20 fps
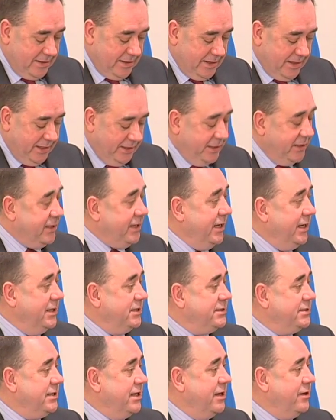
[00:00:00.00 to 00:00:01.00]

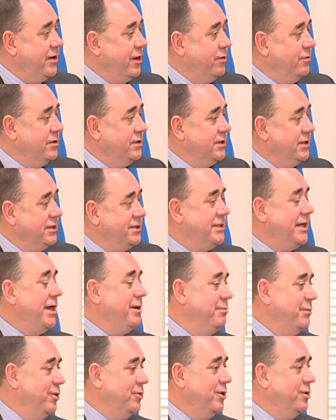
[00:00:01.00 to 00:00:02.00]
indicates around
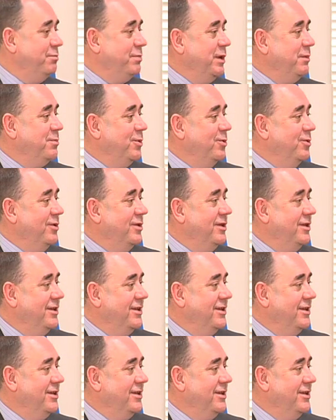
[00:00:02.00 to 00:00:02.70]
10 million people